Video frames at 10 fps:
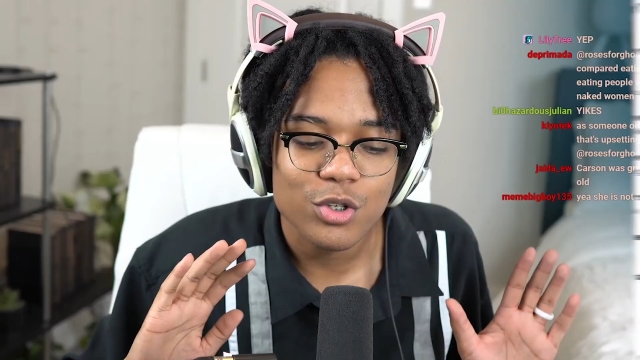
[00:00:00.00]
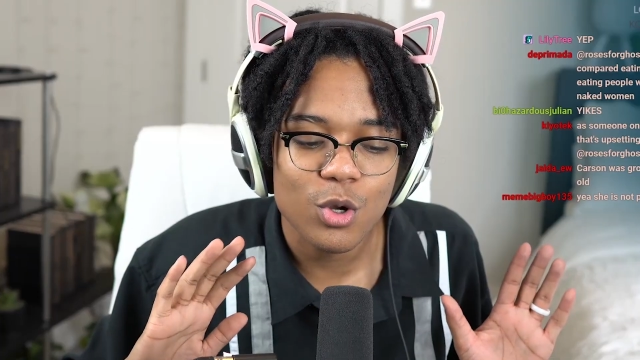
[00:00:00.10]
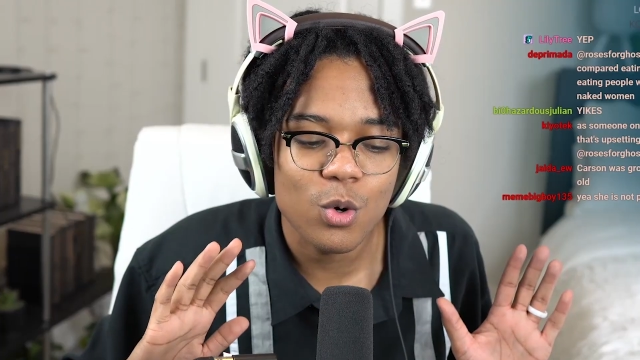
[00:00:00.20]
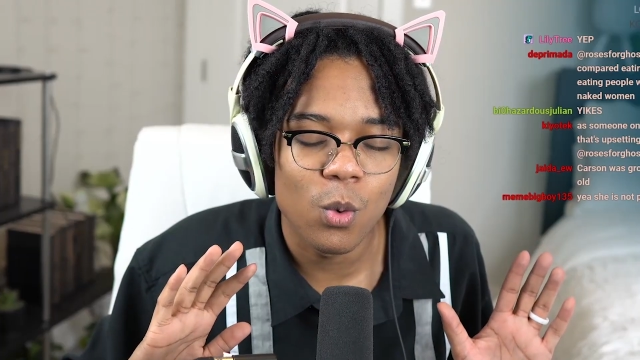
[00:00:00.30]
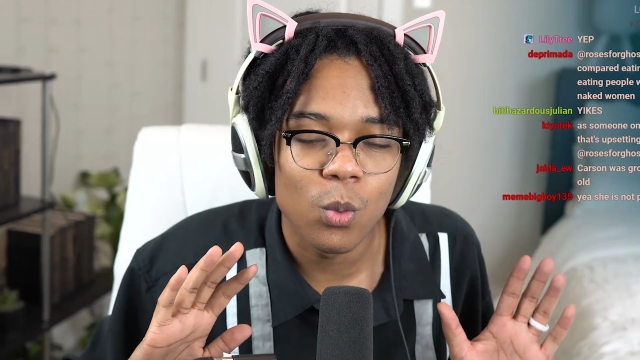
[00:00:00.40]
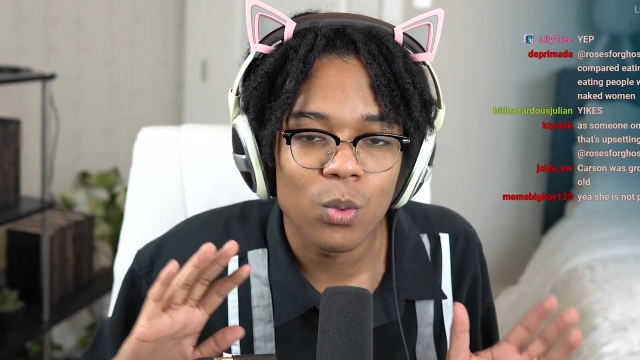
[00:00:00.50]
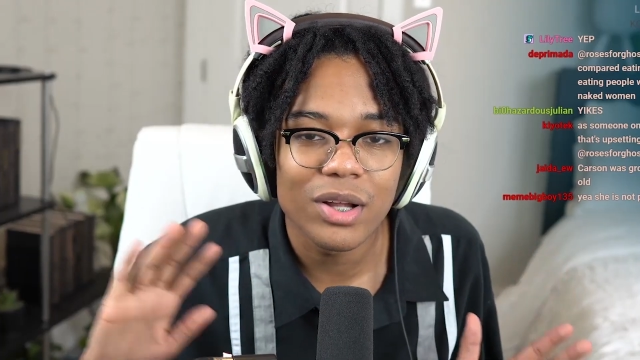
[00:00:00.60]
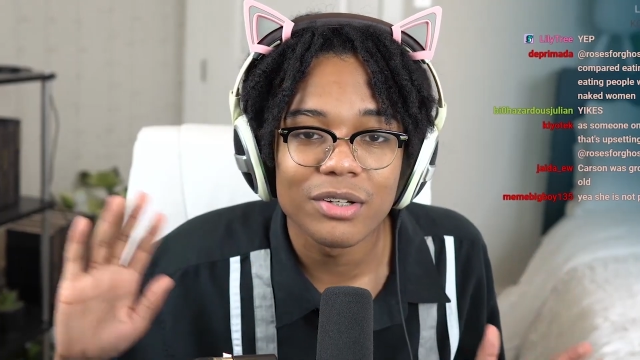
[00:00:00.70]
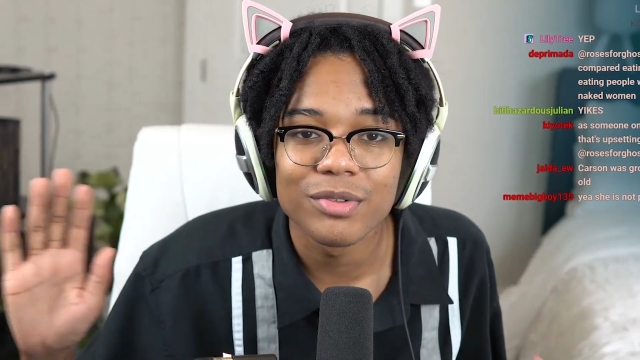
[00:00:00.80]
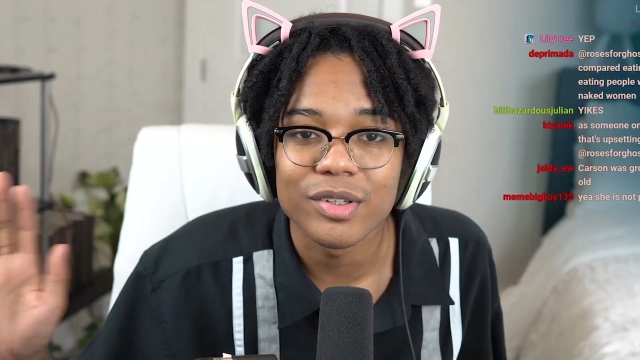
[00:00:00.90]
So
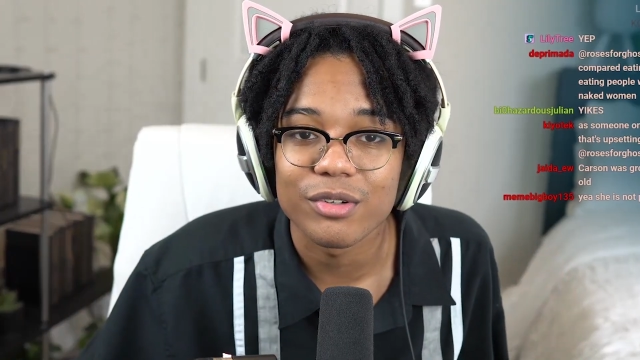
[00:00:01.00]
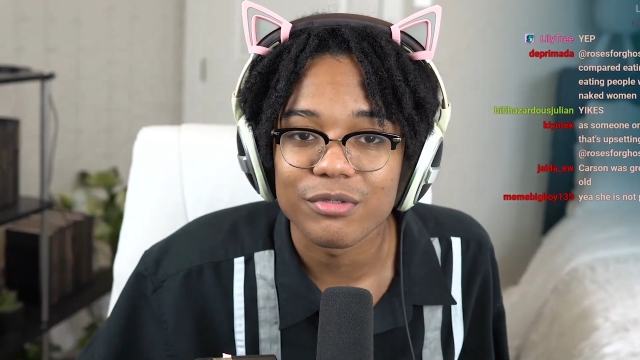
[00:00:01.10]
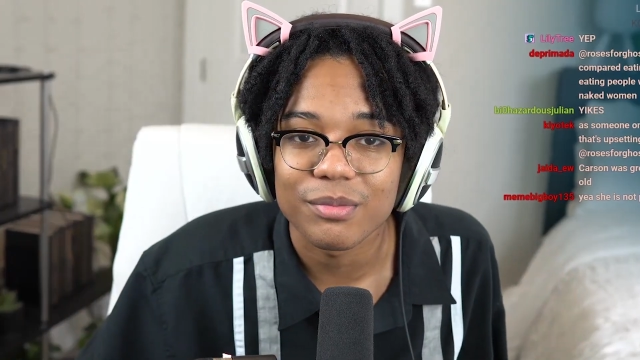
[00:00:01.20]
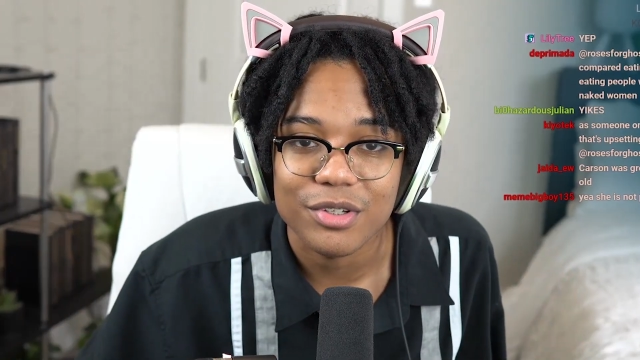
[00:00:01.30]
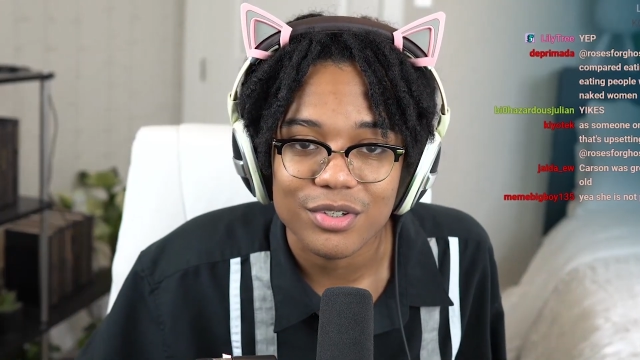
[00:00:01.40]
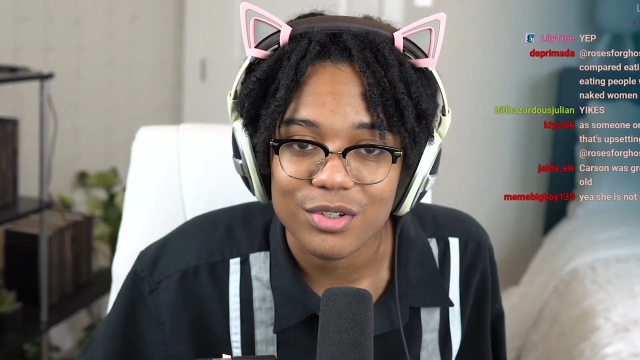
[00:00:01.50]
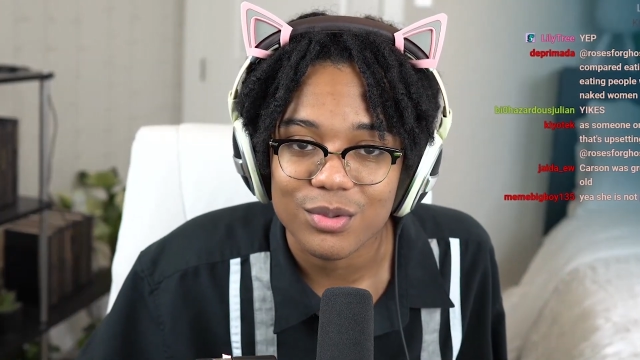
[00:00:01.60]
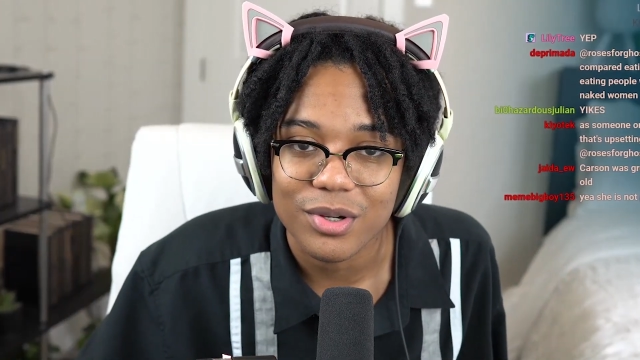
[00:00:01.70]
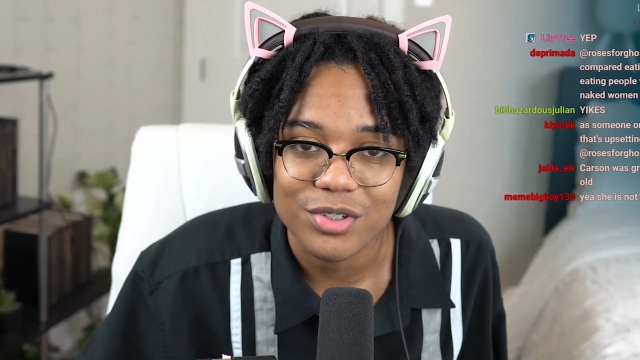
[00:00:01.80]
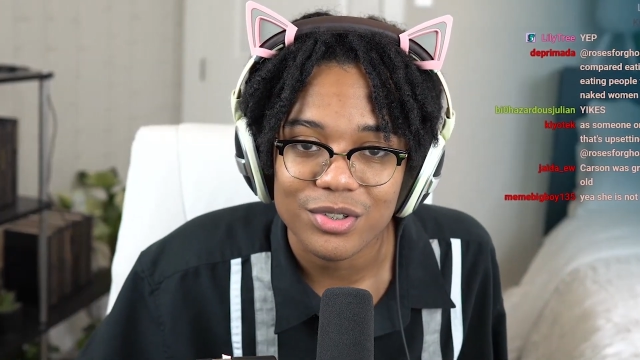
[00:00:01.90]
what have we learned from this
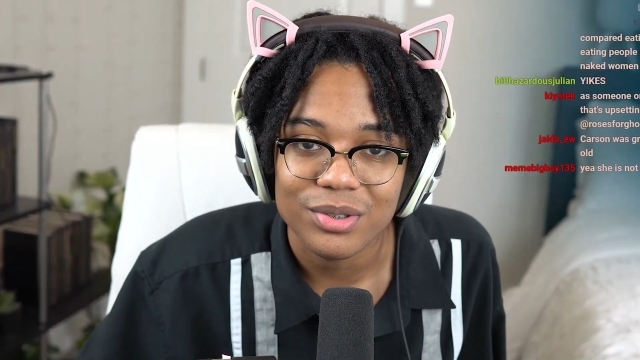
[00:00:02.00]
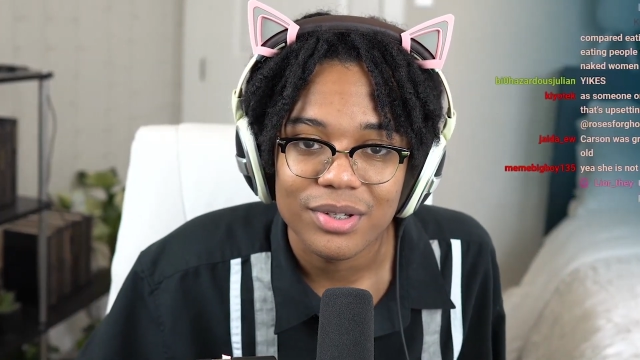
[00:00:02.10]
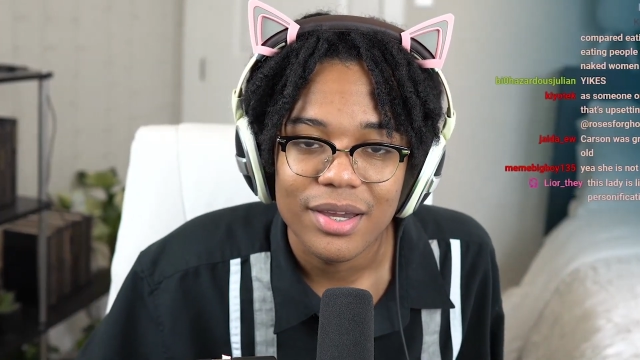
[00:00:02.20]
situation?